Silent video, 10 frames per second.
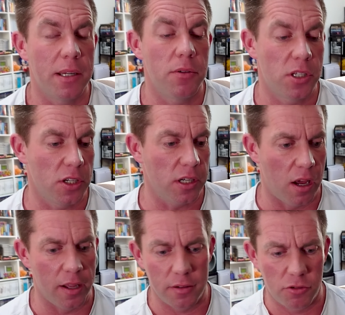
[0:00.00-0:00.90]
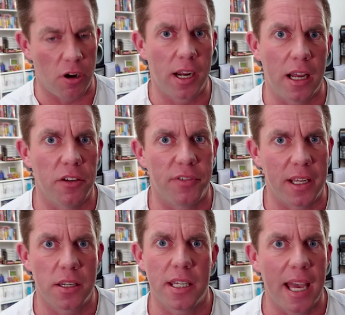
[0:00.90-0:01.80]
It was just like, try a couple of
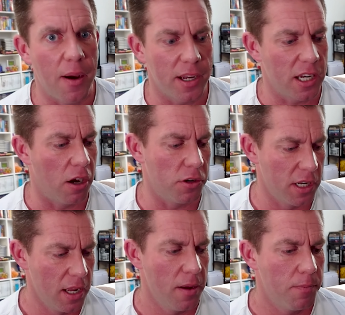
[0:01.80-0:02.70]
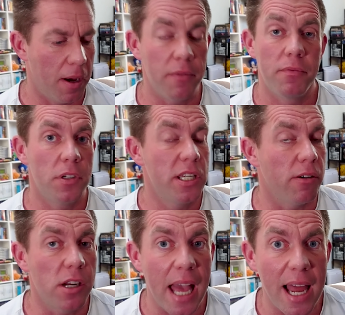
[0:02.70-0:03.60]
things, see how it goes. But
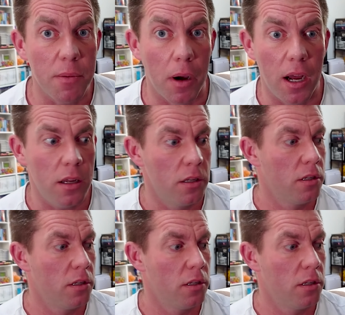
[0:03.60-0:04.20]
Zero Caliber,